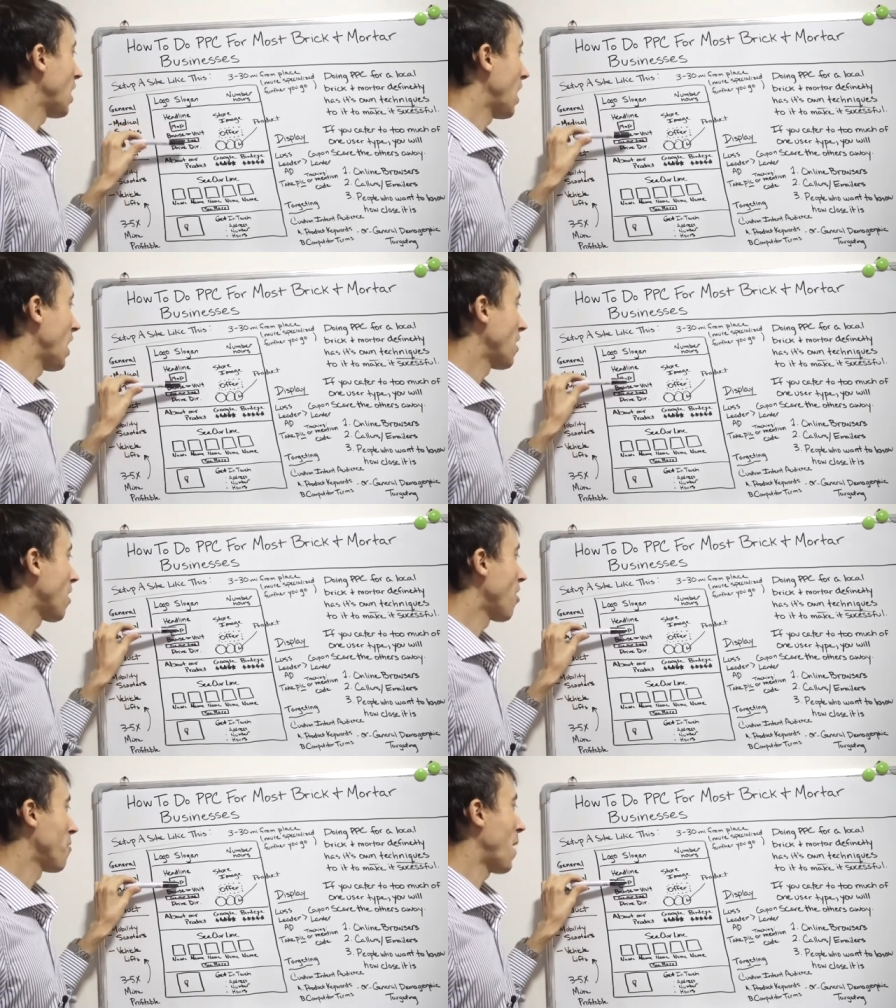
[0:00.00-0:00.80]
and
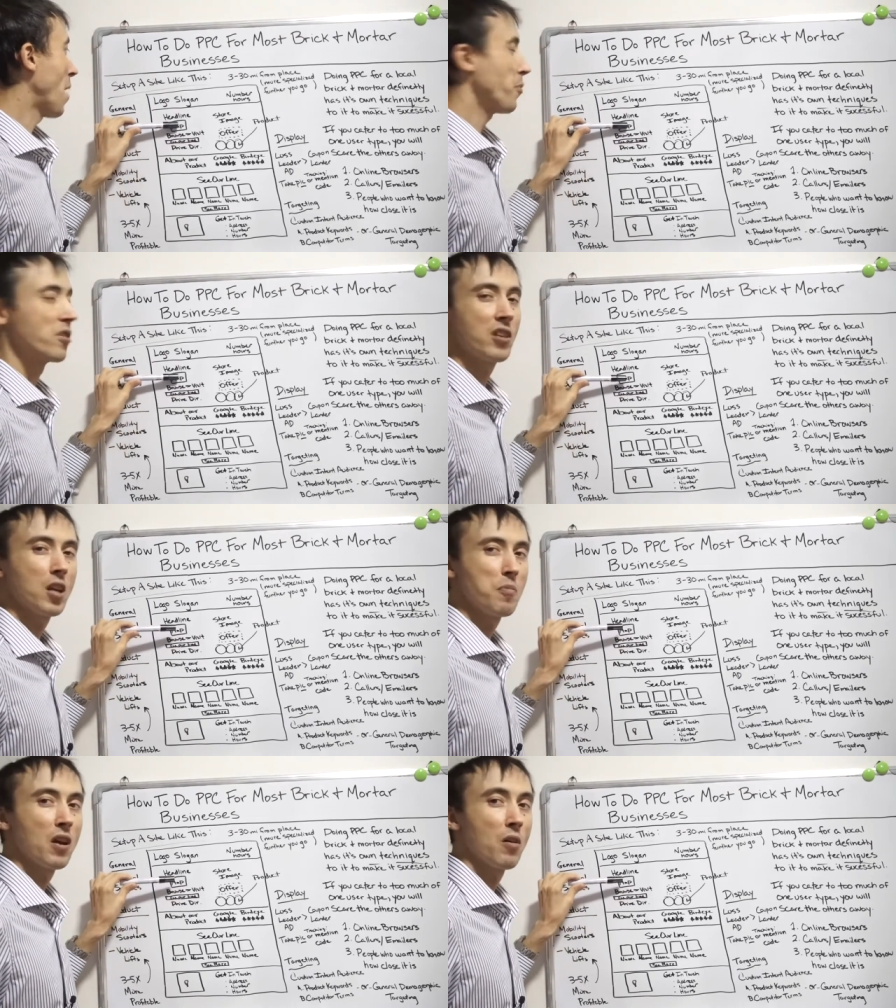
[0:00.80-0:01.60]
on the map there's going
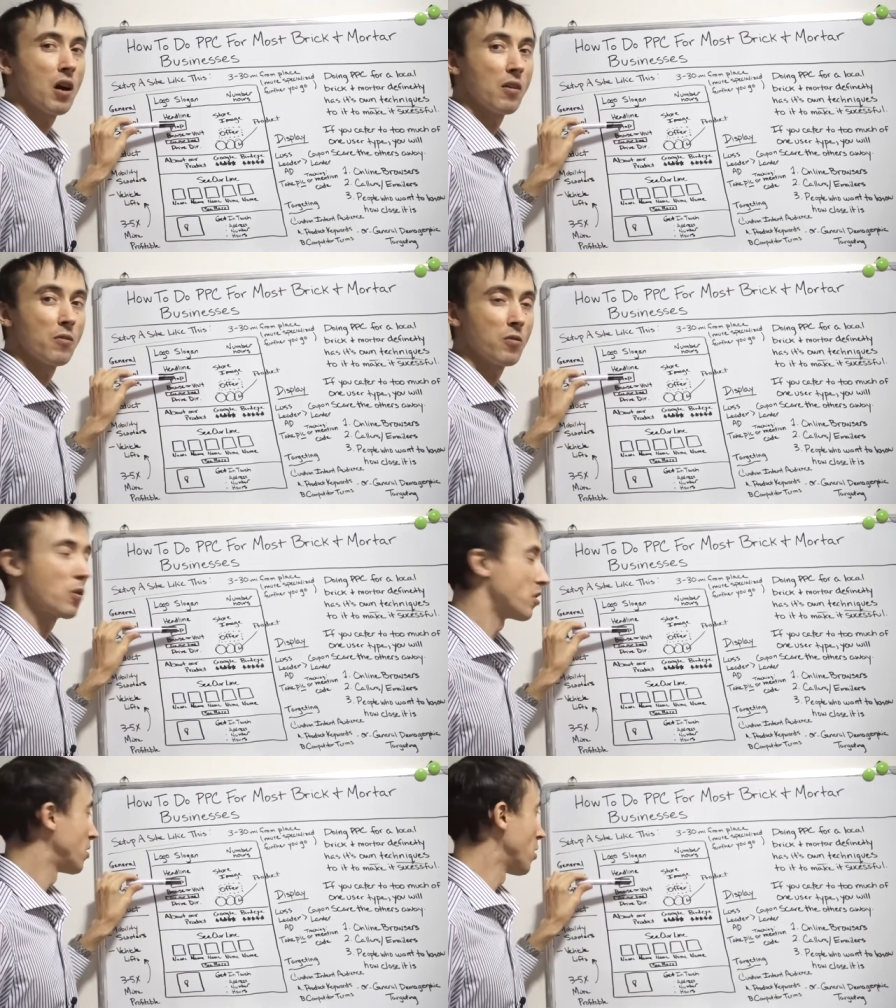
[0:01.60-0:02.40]
to be
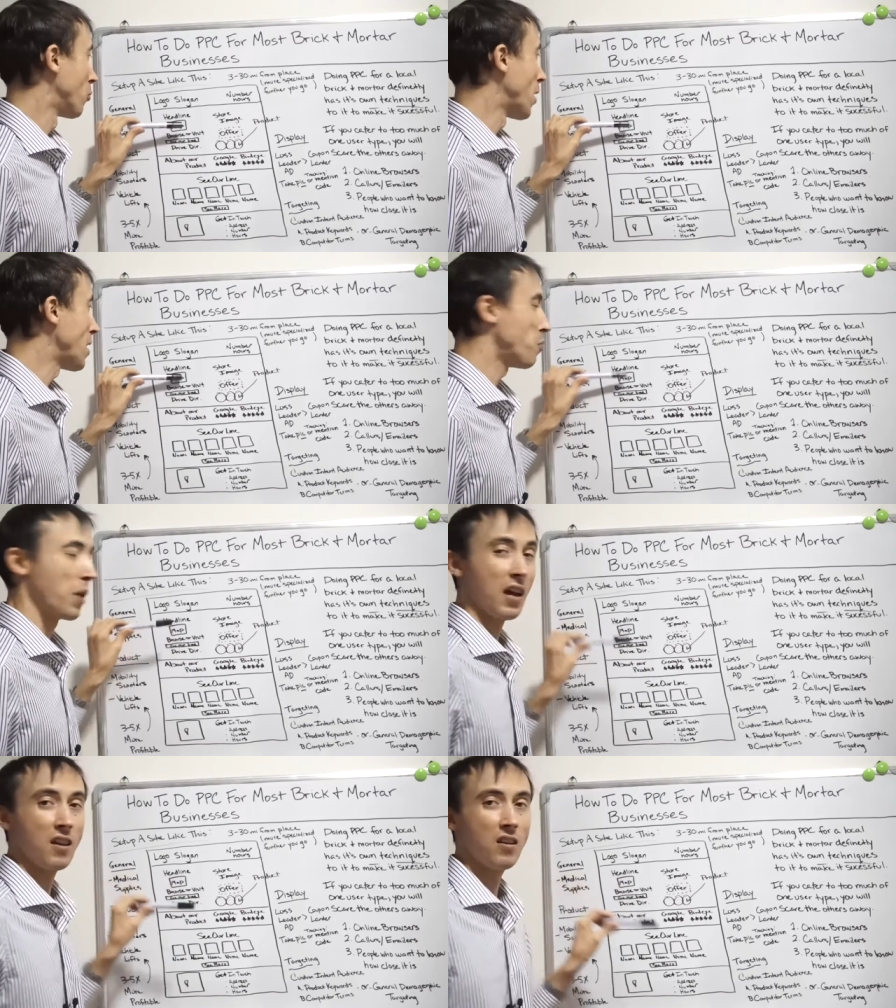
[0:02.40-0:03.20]
a red
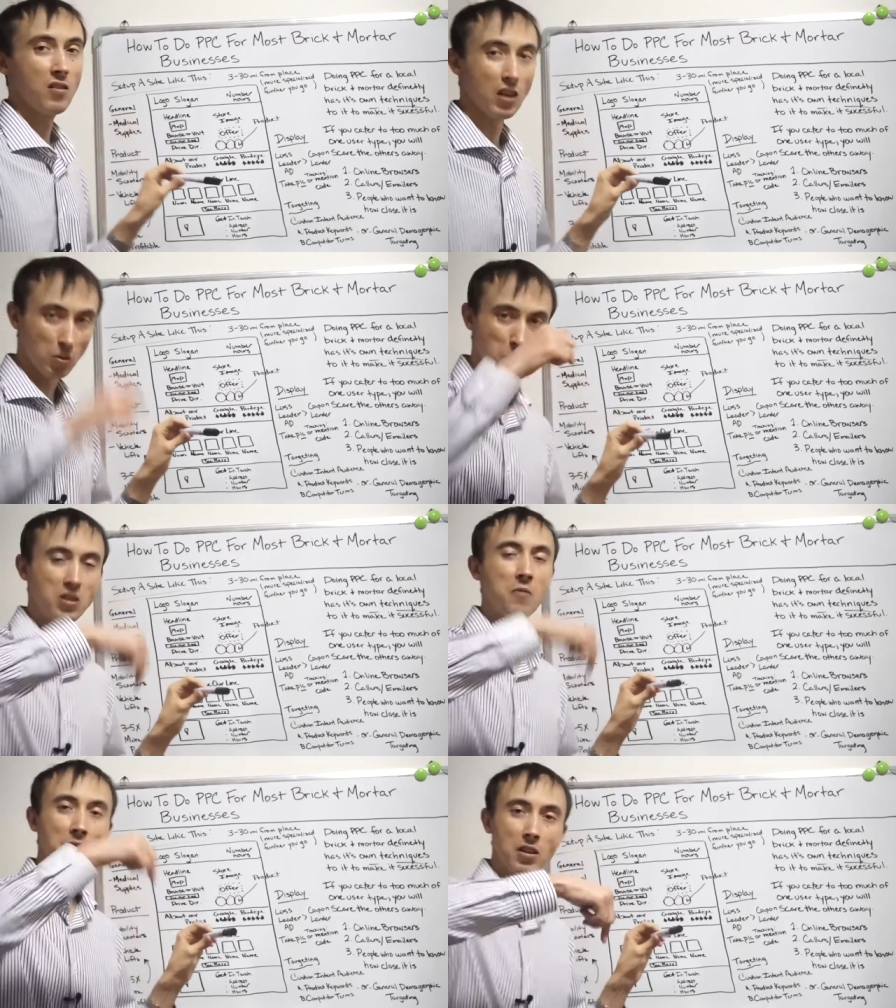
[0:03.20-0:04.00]
pin that
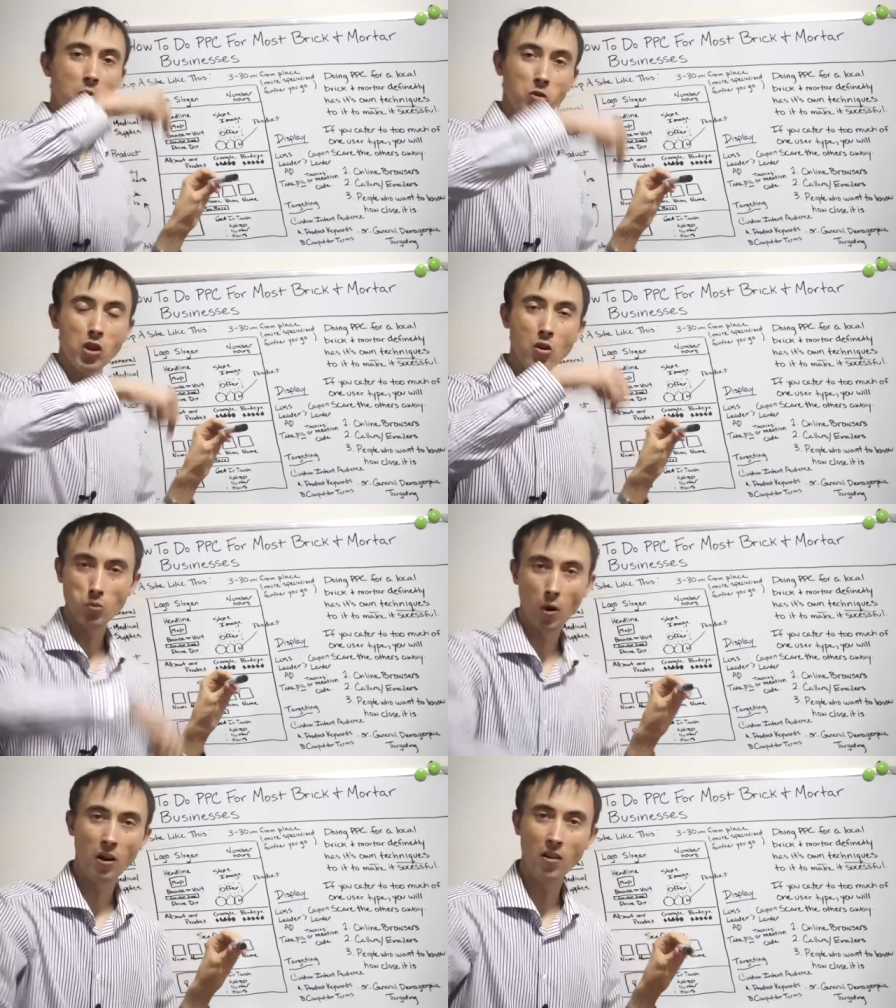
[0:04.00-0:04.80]
specifically shows
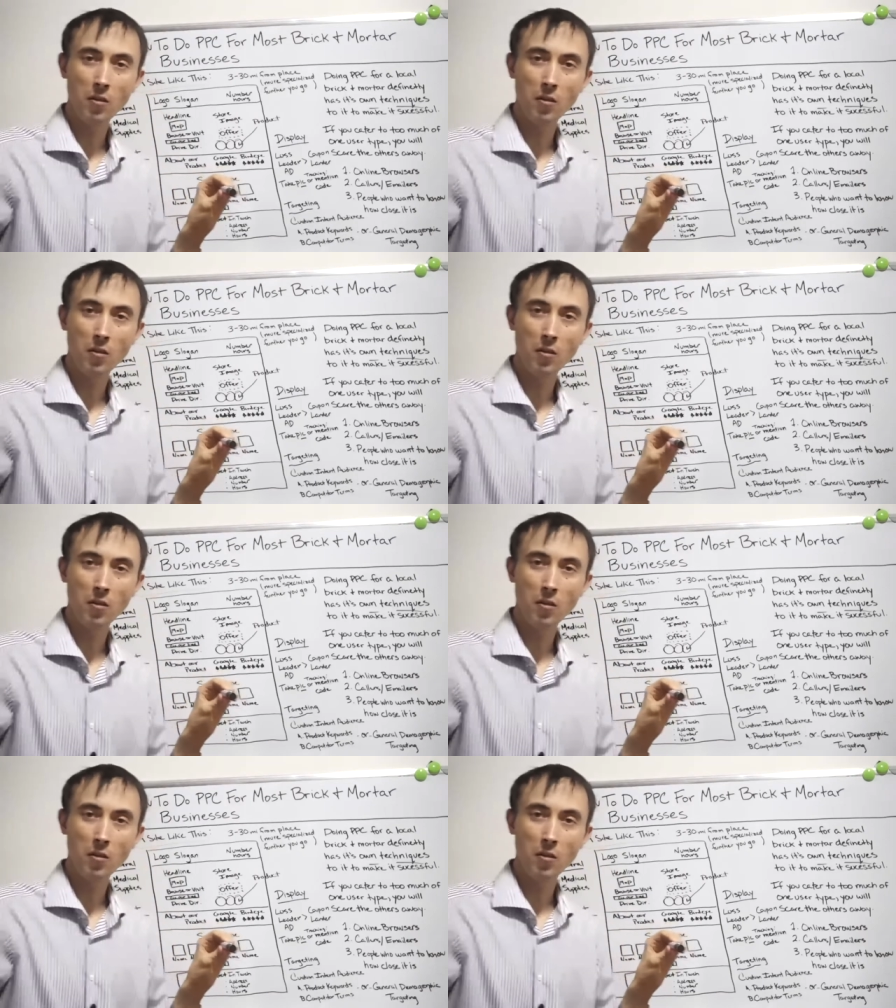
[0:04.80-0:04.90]
where